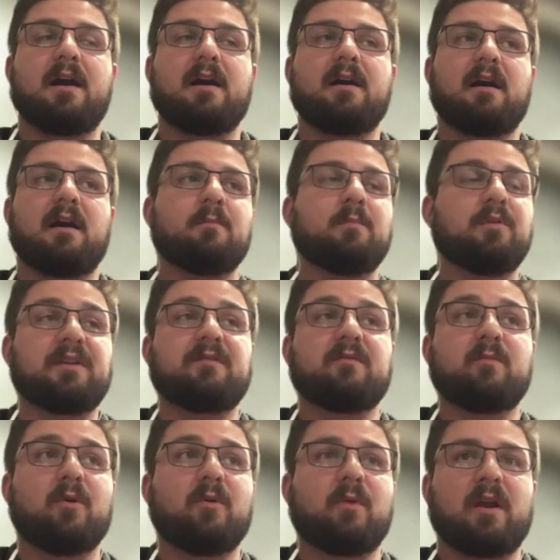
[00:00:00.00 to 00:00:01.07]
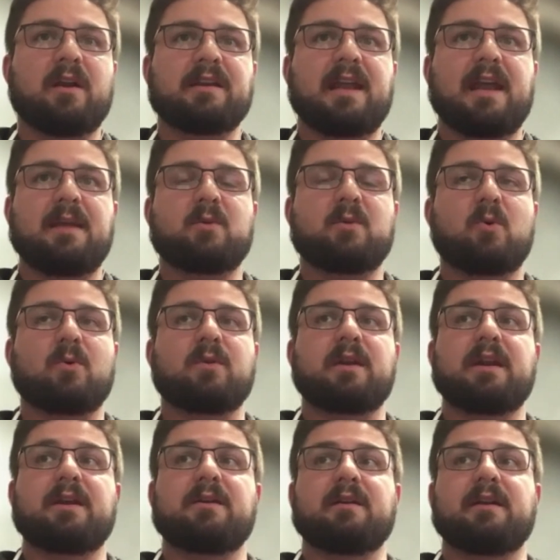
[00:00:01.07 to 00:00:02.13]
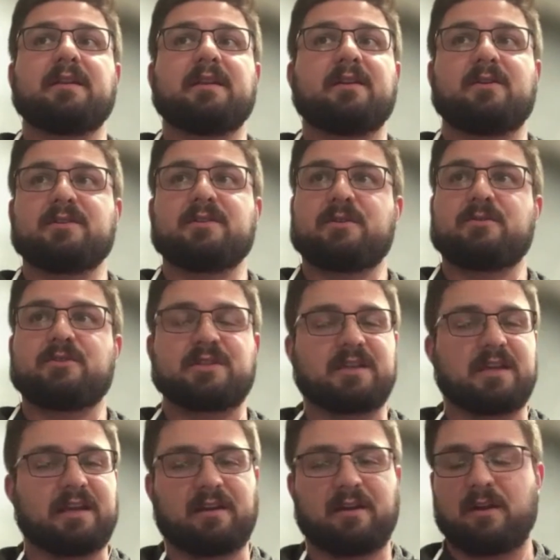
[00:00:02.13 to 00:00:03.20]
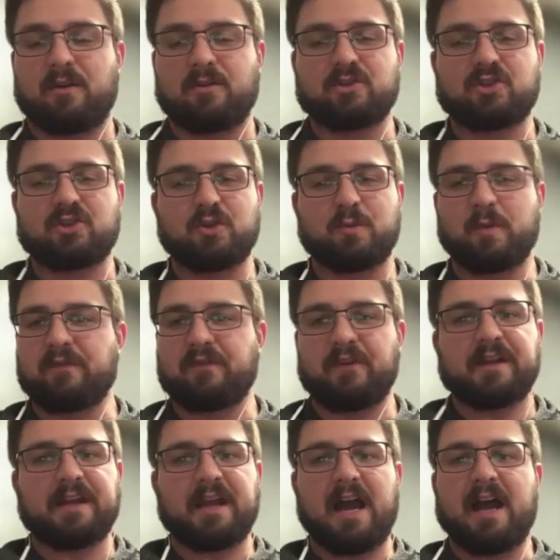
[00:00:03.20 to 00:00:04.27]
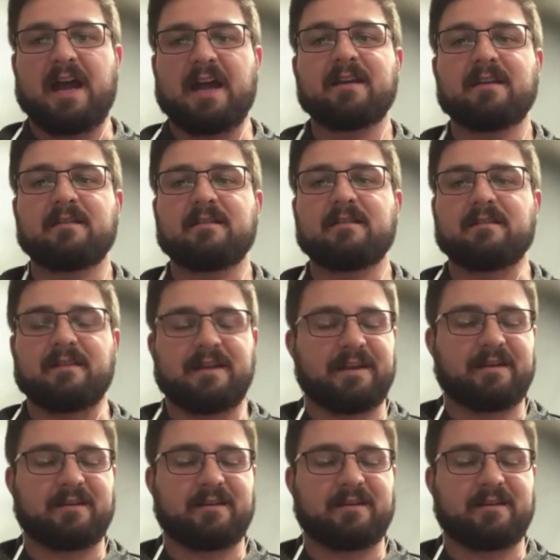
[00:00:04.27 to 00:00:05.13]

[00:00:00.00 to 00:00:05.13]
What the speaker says: unbelievable run game coordinator. And then also just like our super funny guy, like,